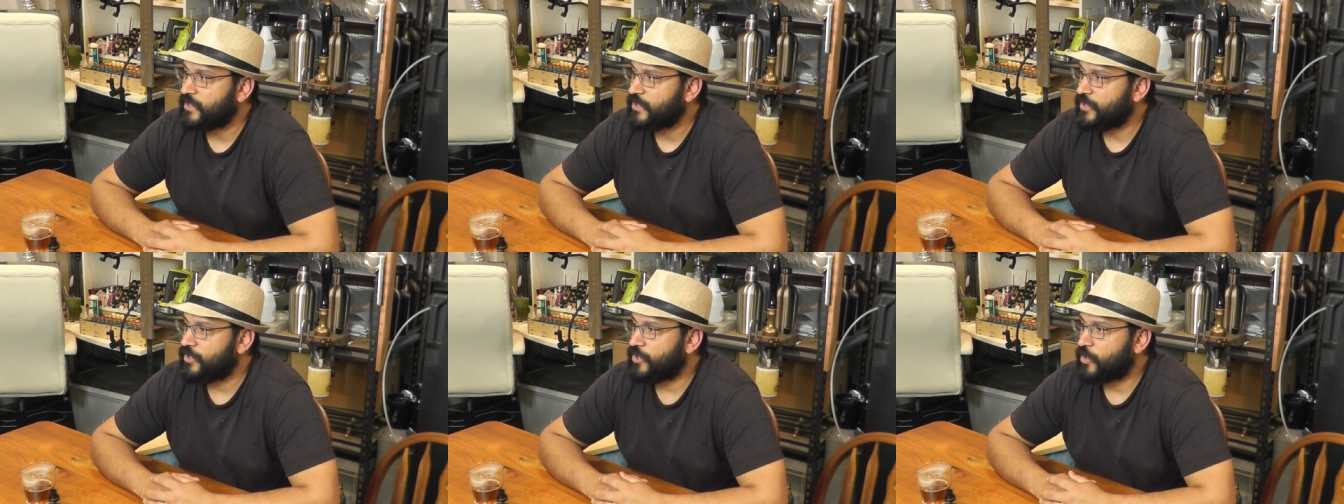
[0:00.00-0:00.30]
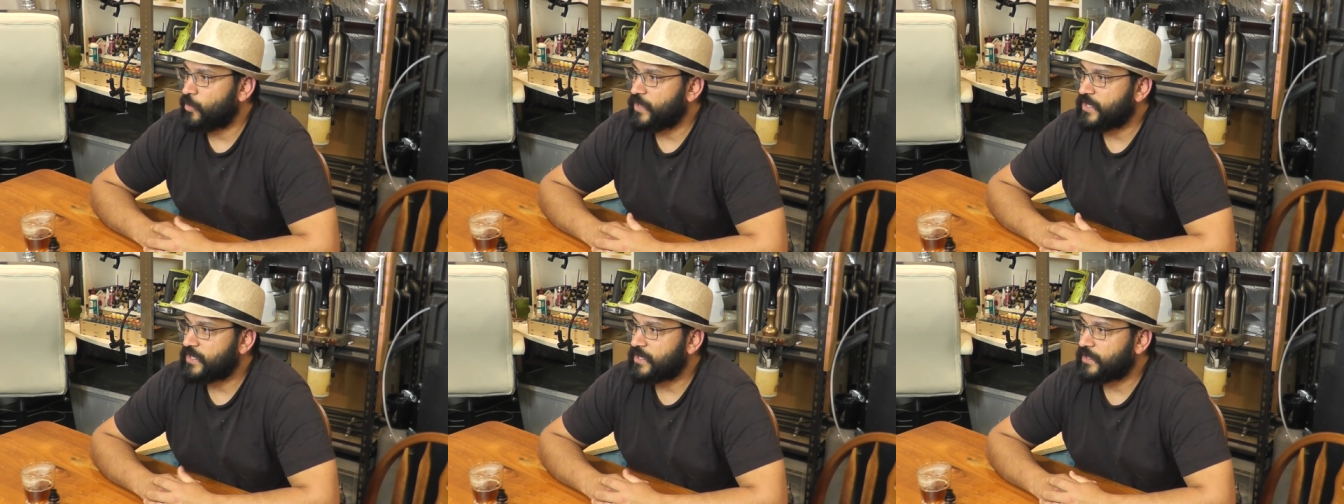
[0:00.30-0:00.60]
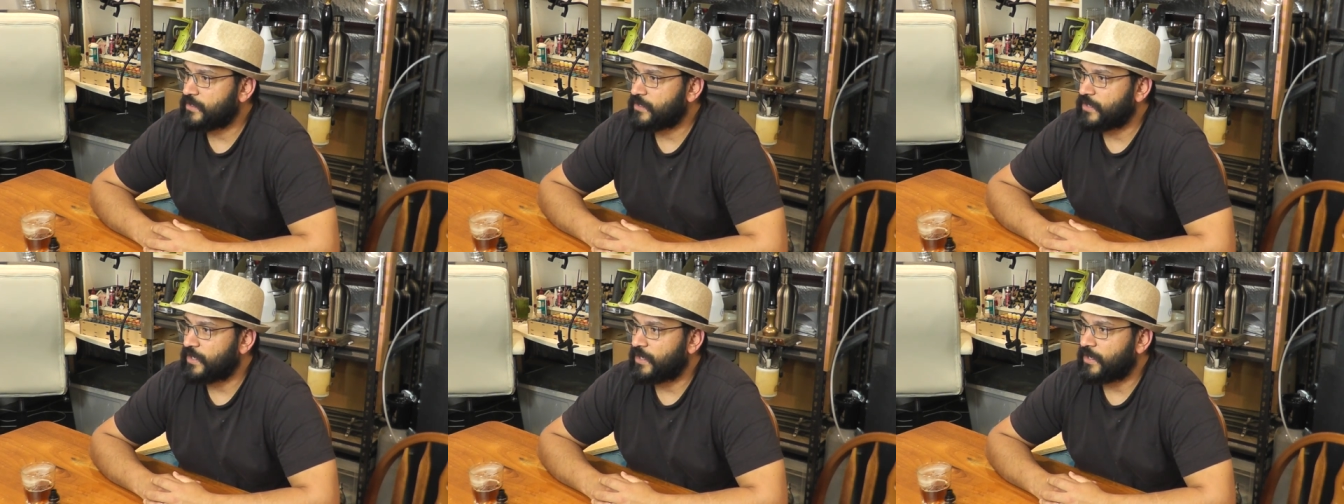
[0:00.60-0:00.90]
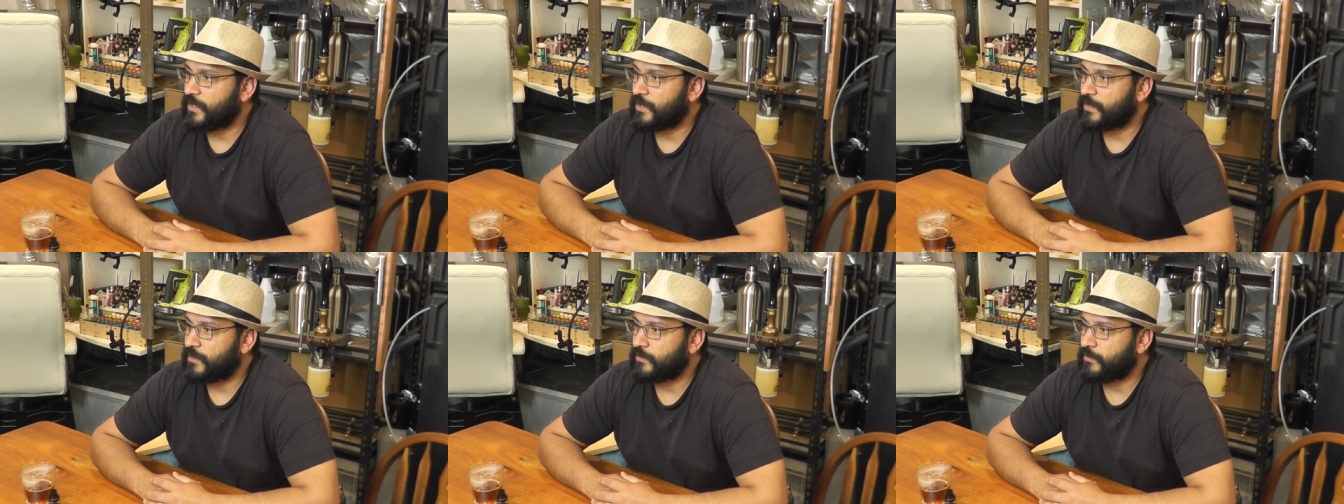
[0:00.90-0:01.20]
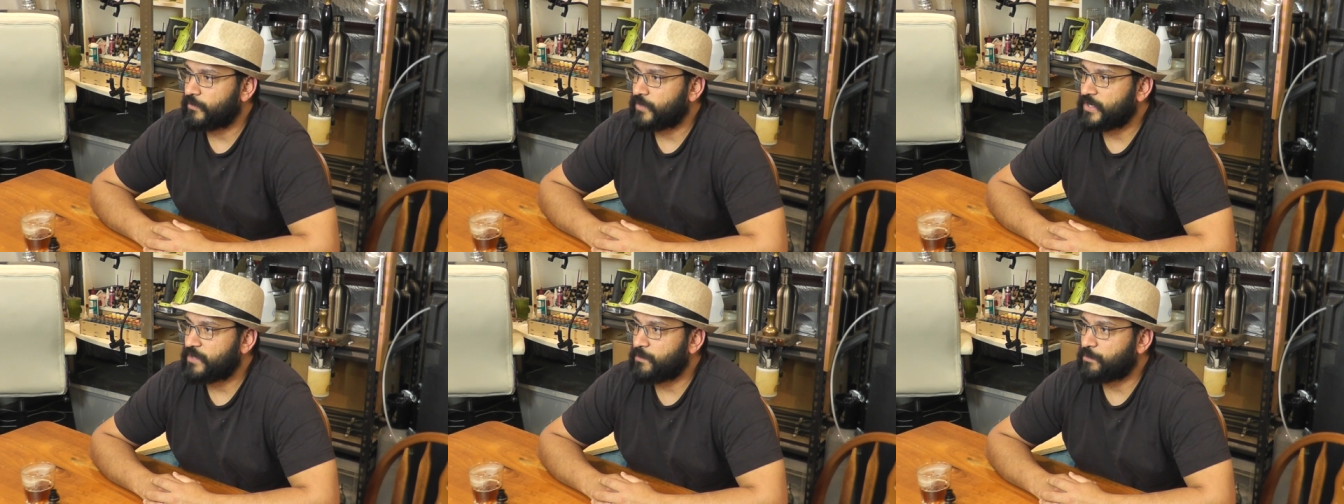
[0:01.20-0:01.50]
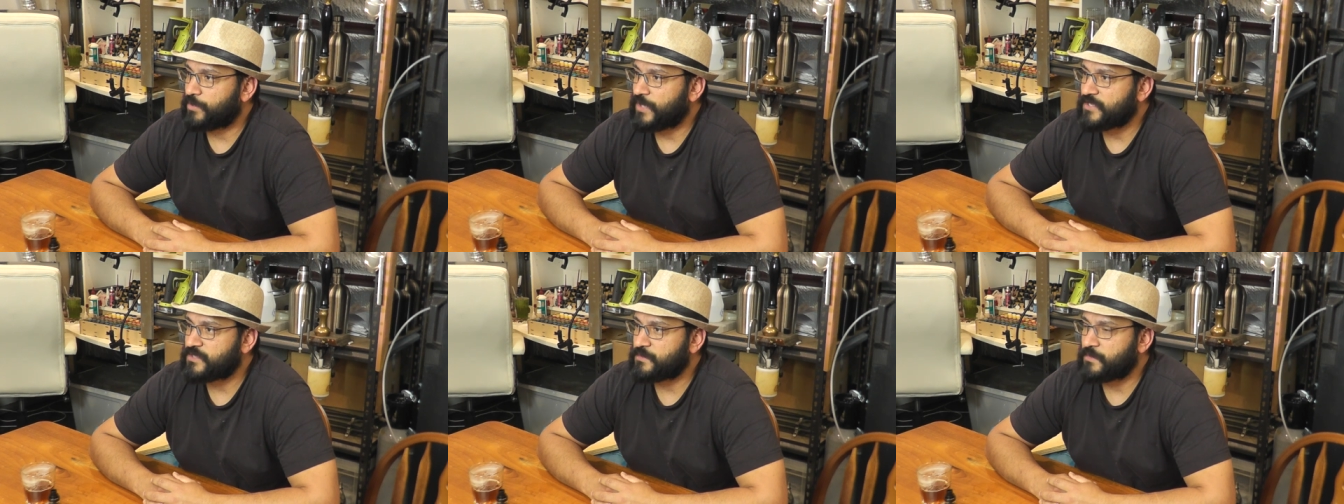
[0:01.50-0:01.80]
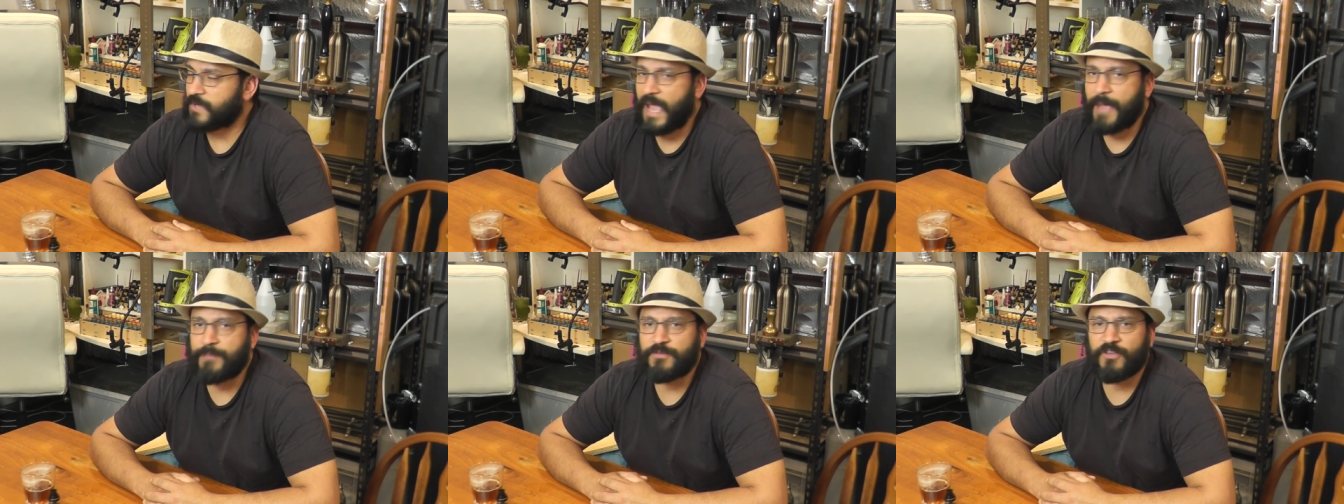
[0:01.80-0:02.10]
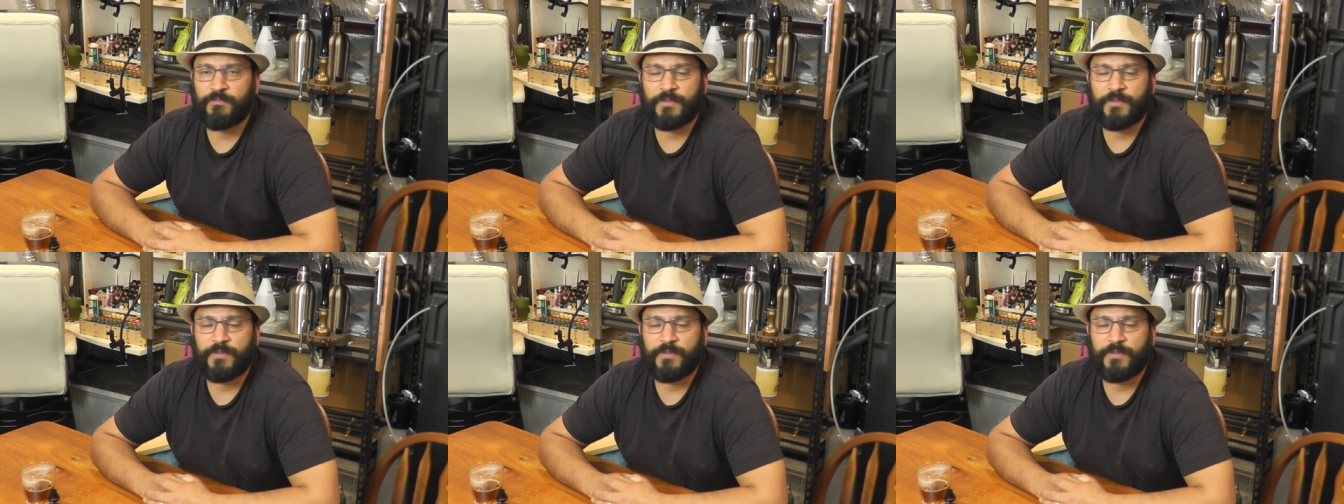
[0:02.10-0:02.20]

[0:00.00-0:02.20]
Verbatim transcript: you know, we can uh, we can play some games.